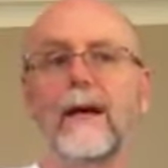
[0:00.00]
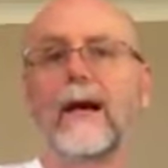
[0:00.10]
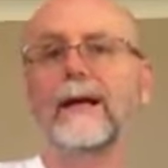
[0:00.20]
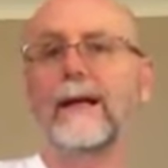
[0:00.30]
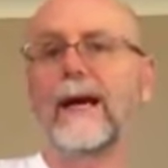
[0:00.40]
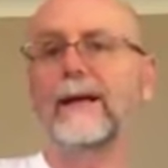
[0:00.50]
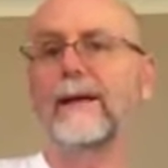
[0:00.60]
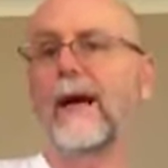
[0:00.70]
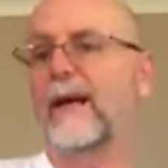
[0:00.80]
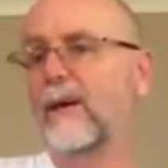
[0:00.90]
at a later
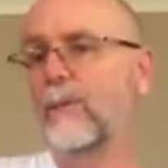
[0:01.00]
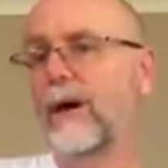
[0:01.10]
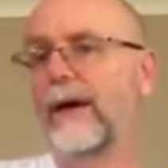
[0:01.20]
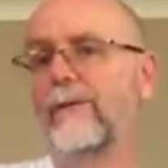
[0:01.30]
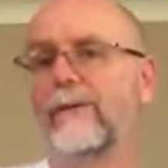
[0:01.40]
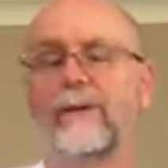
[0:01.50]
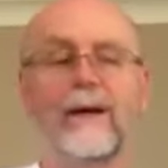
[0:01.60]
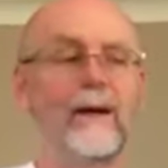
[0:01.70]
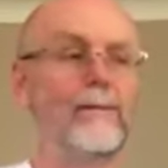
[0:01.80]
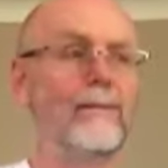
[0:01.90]
date, and I might even
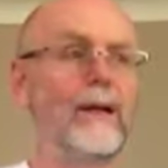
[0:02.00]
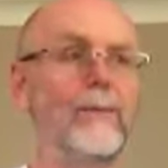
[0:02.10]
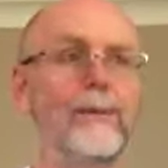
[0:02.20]
you know,